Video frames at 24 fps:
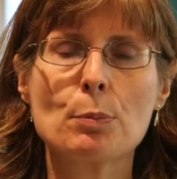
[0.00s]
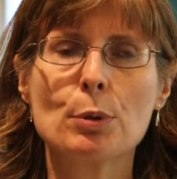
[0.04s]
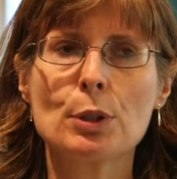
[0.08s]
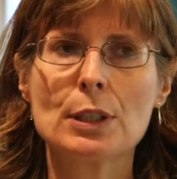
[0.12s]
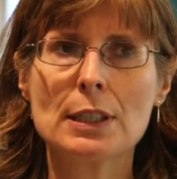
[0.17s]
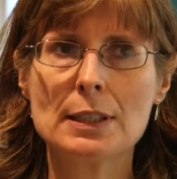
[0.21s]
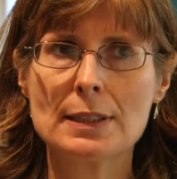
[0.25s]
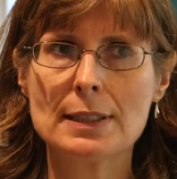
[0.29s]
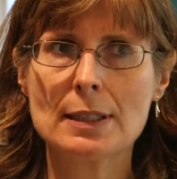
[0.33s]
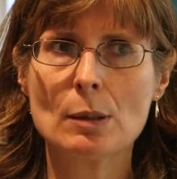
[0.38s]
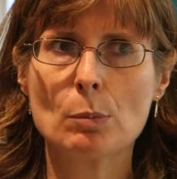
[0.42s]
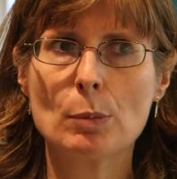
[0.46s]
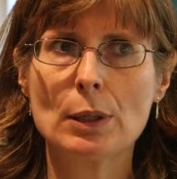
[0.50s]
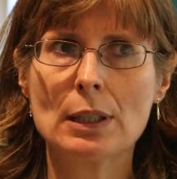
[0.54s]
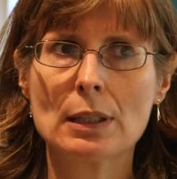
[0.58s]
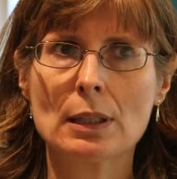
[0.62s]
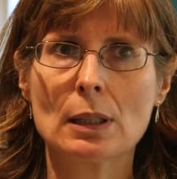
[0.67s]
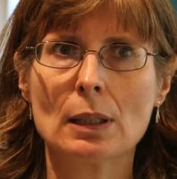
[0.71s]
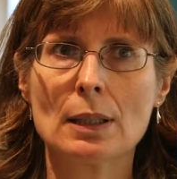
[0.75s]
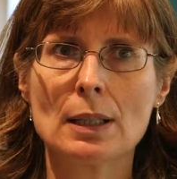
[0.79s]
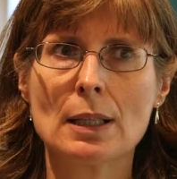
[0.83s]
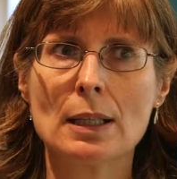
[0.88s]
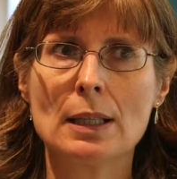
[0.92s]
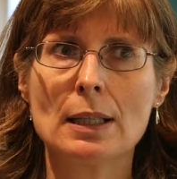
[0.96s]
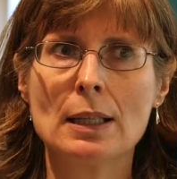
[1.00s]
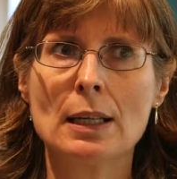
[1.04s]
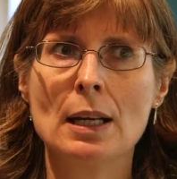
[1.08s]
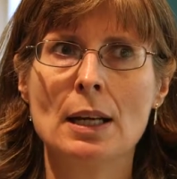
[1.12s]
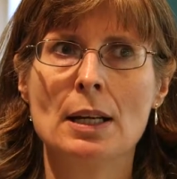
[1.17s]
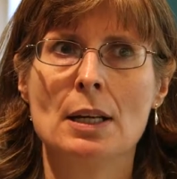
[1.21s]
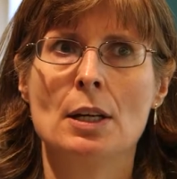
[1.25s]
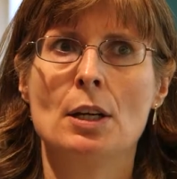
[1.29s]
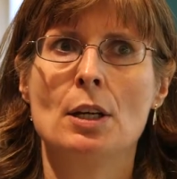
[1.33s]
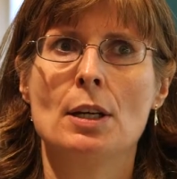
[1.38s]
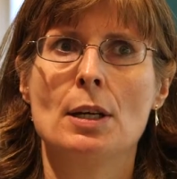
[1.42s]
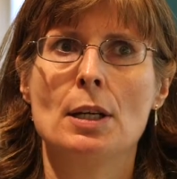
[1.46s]
pretty typically
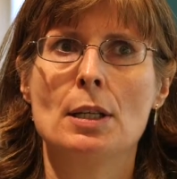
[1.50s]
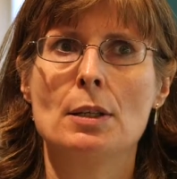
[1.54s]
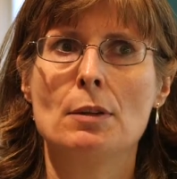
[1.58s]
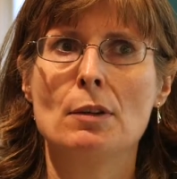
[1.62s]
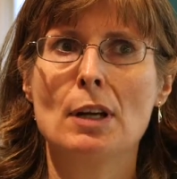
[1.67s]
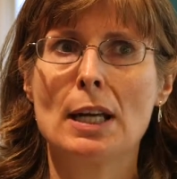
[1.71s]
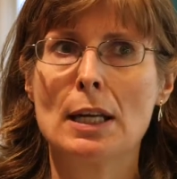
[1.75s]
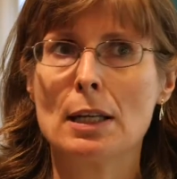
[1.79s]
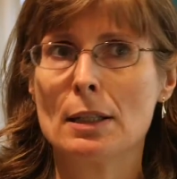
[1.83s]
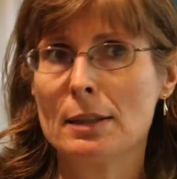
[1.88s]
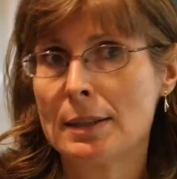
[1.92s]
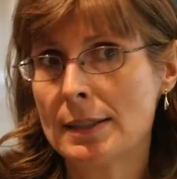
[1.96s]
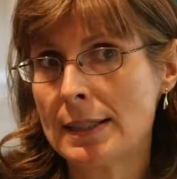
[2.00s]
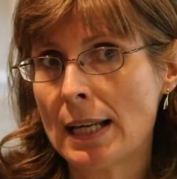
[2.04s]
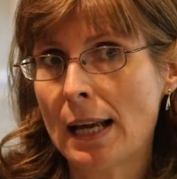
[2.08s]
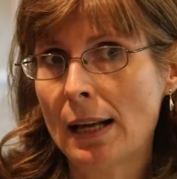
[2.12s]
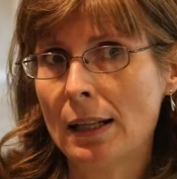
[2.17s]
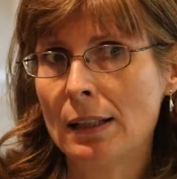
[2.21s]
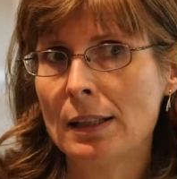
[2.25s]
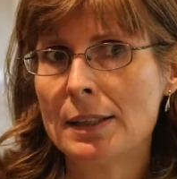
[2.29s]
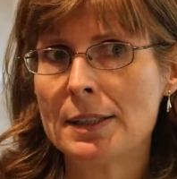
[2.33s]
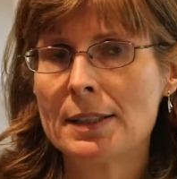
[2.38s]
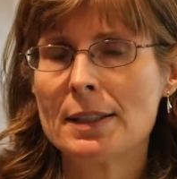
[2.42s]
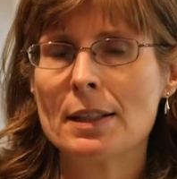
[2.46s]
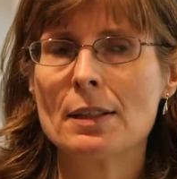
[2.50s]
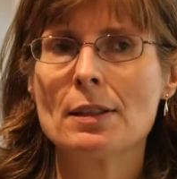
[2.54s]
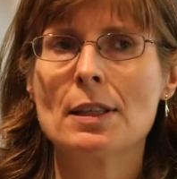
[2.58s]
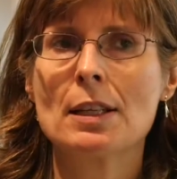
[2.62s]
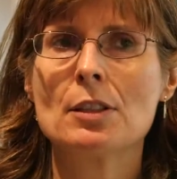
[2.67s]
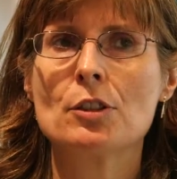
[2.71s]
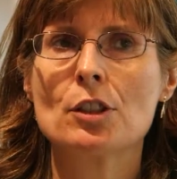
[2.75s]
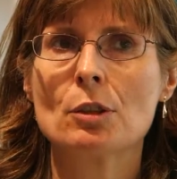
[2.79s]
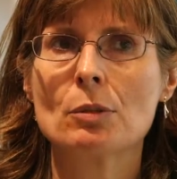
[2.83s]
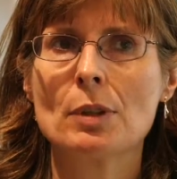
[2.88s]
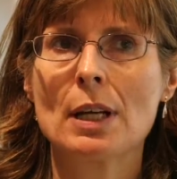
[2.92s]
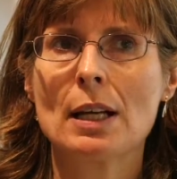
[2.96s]
tell us that
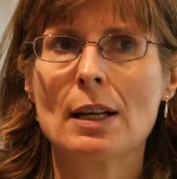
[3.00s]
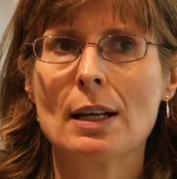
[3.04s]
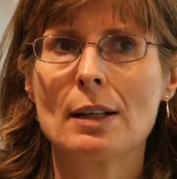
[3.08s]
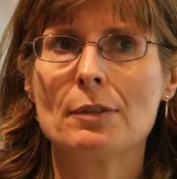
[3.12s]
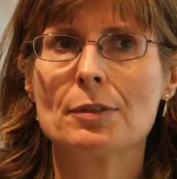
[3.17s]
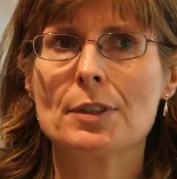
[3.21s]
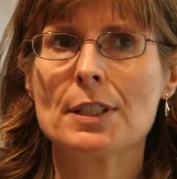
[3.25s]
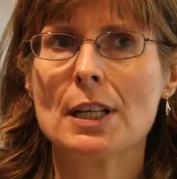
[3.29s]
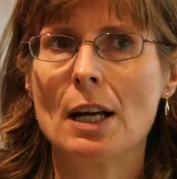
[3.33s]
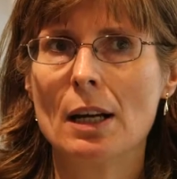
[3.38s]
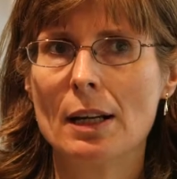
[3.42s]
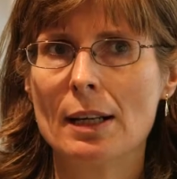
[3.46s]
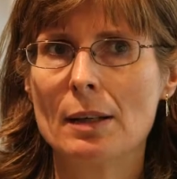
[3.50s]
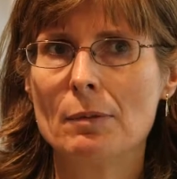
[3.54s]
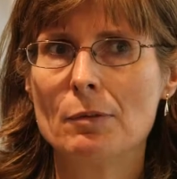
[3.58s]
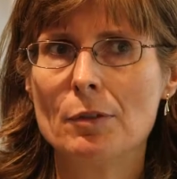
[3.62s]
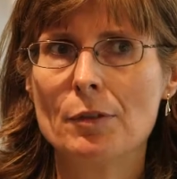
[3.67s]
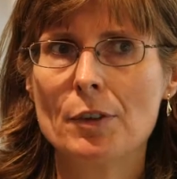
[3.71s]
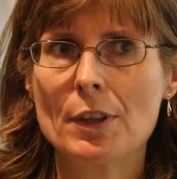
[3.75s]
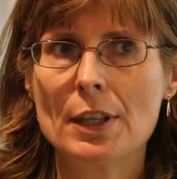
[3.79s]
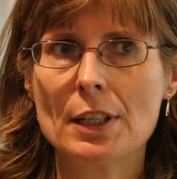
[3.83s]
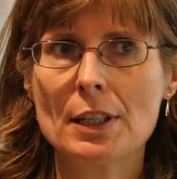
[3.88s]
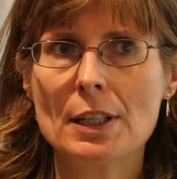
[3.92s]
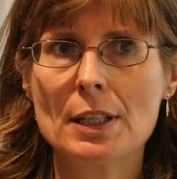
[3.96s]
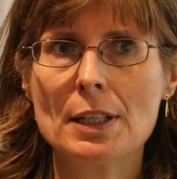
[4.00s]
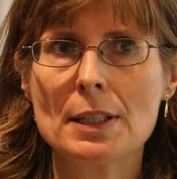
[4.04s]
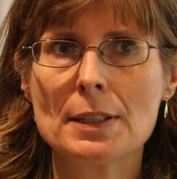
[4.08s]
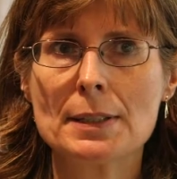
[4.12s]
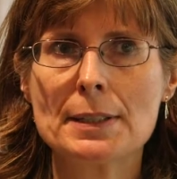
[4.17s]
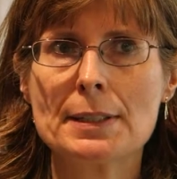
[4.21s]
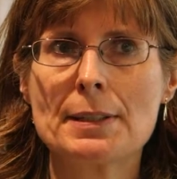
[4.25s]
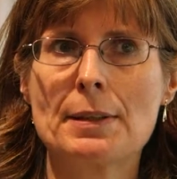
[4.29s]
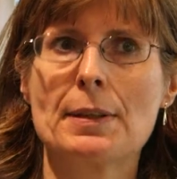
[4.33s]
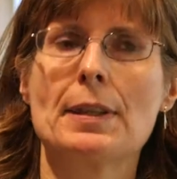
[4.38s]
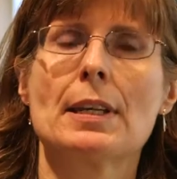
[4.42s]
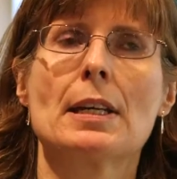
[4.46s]
they don't have time for
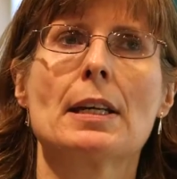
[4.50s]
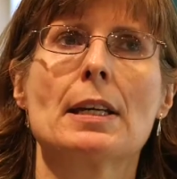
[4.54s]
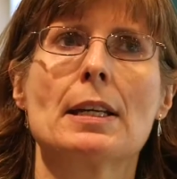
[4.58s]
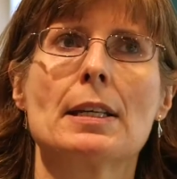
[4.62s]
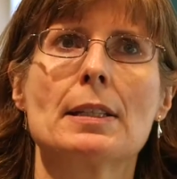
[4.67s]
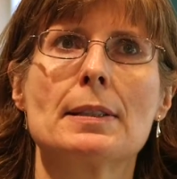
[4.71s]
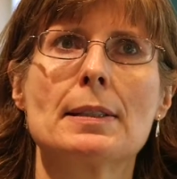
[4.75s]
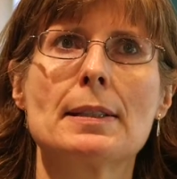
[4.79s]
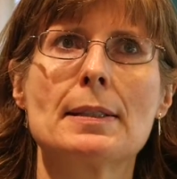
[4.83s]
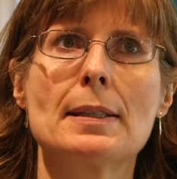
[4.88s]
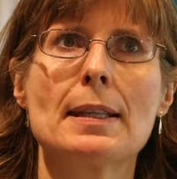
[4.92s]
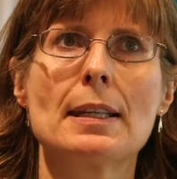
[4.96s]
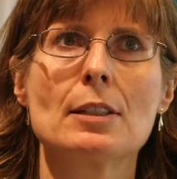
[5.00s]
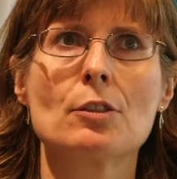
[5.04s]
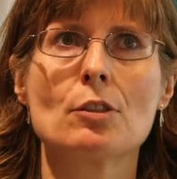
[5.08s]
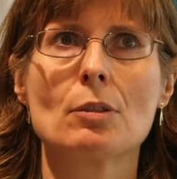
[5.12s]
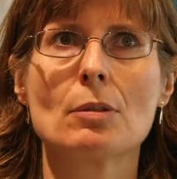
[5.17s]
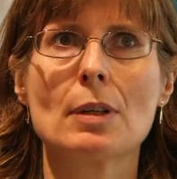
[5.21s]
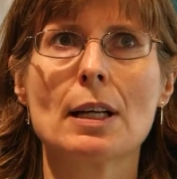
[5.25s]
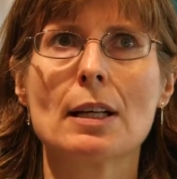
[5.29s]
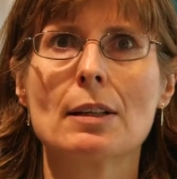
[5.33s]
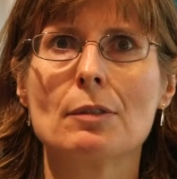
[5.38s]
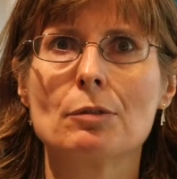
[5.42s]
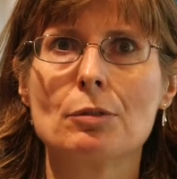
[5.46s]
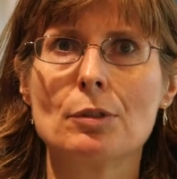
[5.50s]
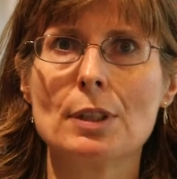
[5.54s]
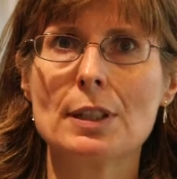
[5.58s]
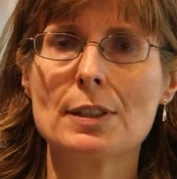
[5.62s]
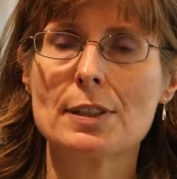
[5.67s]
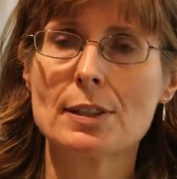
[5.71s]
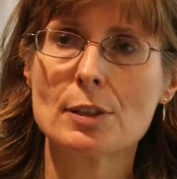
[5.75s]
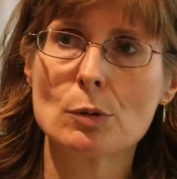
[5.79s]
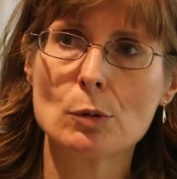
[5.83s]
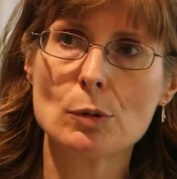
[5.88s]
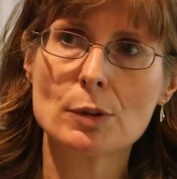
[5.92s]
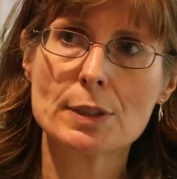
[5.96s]
this, that they don't have
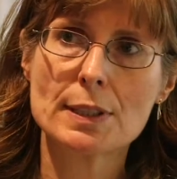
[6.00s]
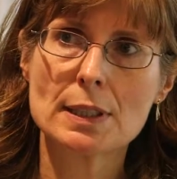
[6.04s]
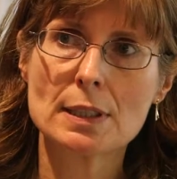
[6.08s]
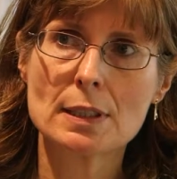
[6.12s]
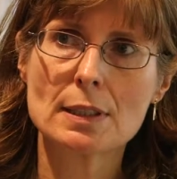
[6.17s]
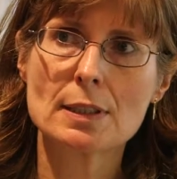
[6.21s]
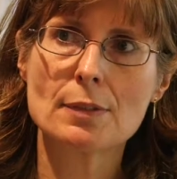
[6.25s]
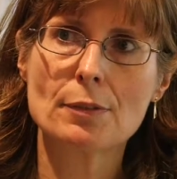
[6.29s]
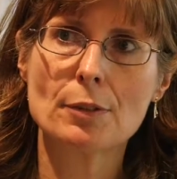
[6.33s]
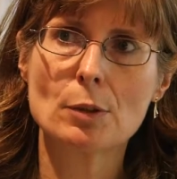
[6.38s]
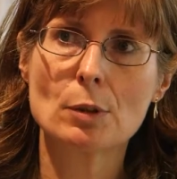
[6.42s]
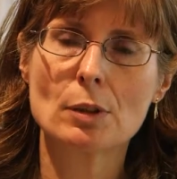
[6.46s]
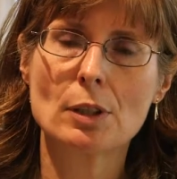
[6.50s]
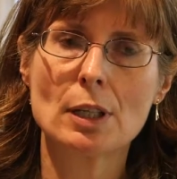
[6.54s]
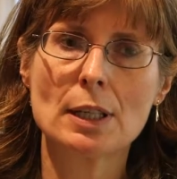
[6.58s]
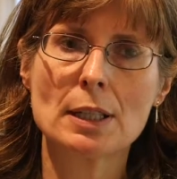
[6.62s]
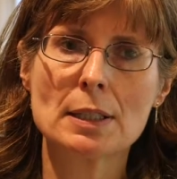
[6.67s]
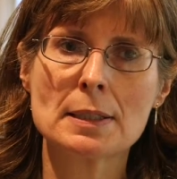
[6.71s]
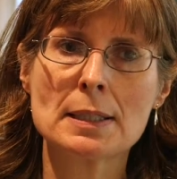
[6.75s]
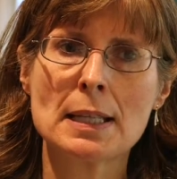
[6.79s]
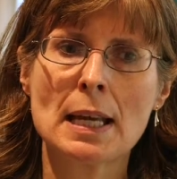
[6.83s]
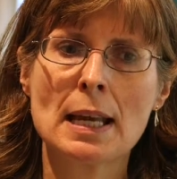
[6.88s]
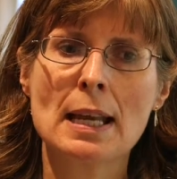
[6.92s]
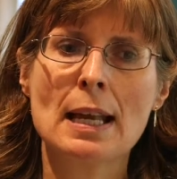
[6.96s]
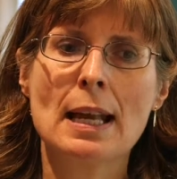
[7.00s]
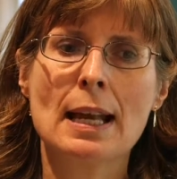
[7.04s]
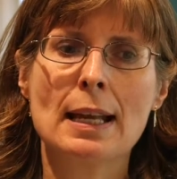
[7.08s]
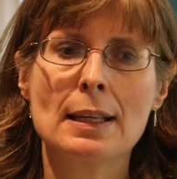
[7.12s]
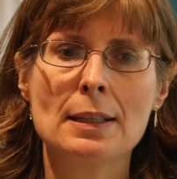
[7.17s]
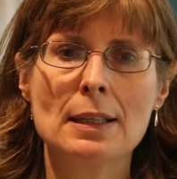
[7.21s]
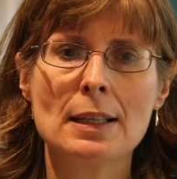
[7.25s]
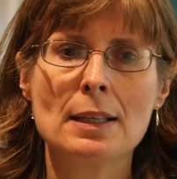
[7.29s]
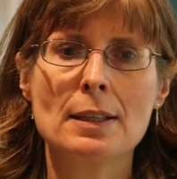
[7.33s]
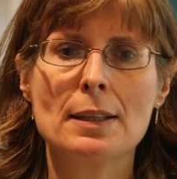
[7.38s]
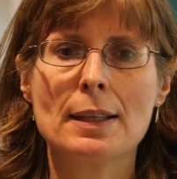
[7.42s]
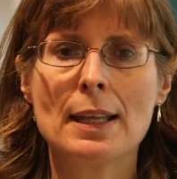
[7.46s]
resources for it,
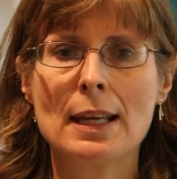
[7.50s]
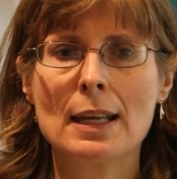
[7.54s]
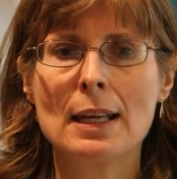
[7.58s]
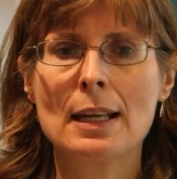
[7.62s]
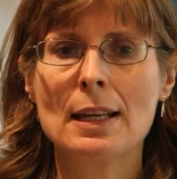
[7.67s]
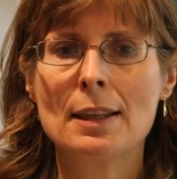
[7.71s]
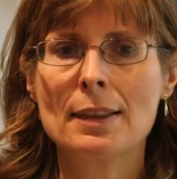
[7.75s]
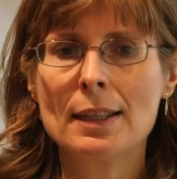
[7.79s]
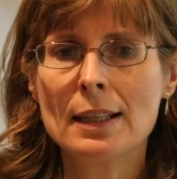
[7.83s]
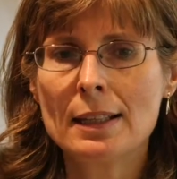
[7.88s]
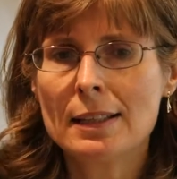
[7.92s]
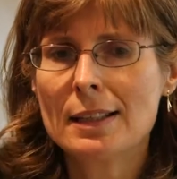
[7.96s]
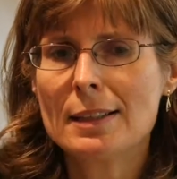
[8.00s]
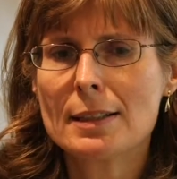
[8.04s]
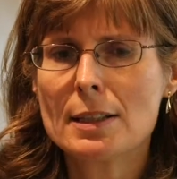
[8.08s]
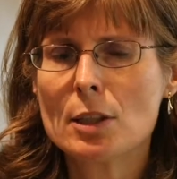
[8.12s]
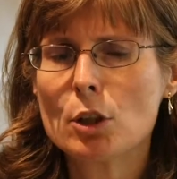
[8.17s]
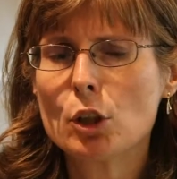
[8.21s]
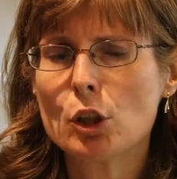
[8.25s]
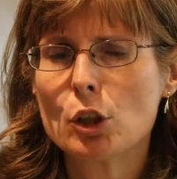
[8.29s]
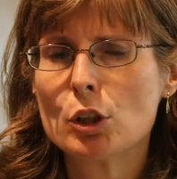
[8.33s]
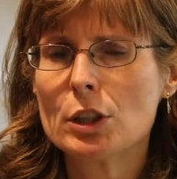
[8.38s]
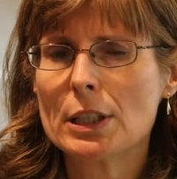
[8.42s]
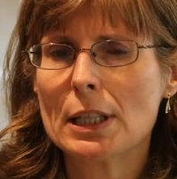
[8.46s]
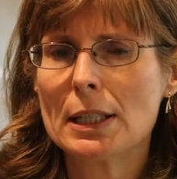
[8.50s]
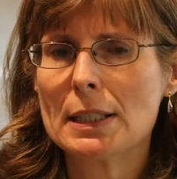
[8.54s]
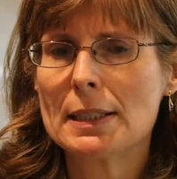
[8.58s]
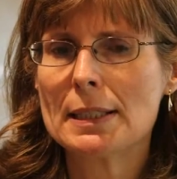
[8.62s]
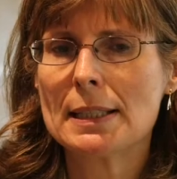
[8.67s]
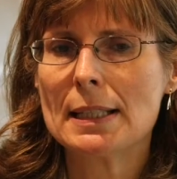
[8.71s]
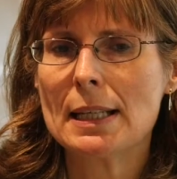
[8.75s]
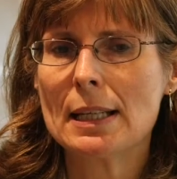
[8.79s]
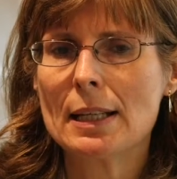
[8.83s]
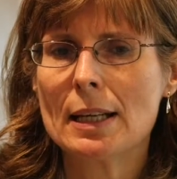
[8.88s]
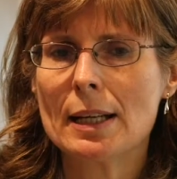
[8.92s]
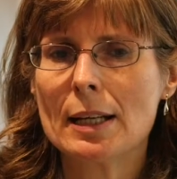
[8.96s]
and that they think it's a good
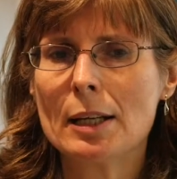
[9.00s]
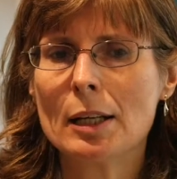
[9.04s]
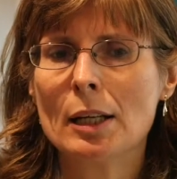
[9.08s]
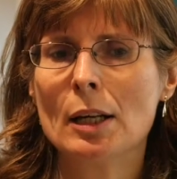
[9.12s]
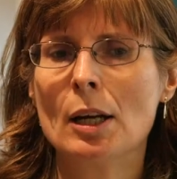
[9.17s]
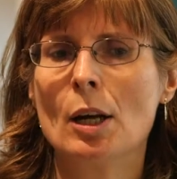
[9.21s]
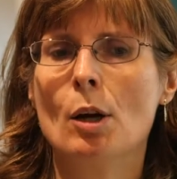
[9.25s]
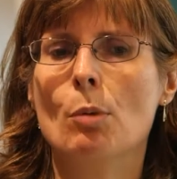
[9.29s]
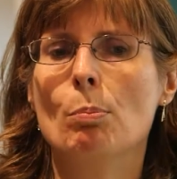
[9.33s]
idea,